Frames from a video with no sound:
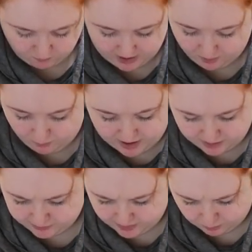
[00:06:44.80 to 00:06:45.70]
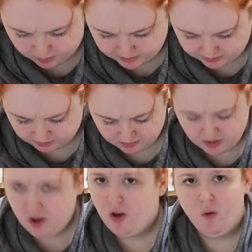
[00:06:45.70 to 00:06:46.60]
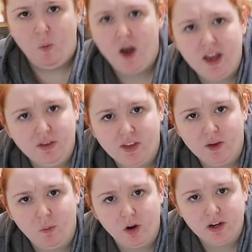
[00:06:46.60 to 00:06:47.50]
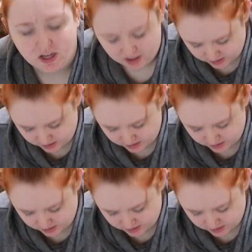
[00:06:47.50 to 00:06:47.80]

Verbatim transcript: Wow, why is that working? Why is that working?